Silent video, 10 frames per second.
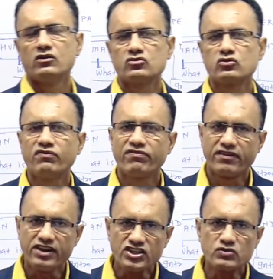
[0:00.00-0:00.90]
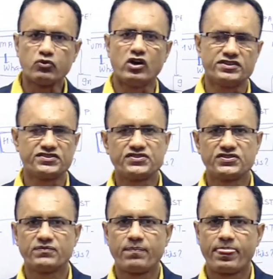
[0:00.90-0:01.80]
So Franz
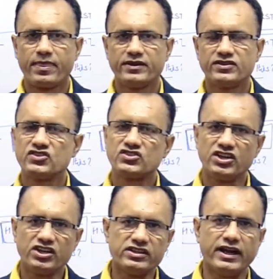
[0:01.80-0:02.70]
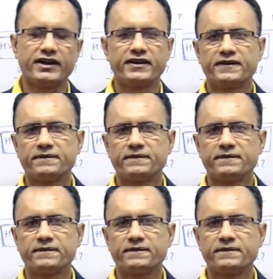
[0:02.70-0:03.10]
Boas said that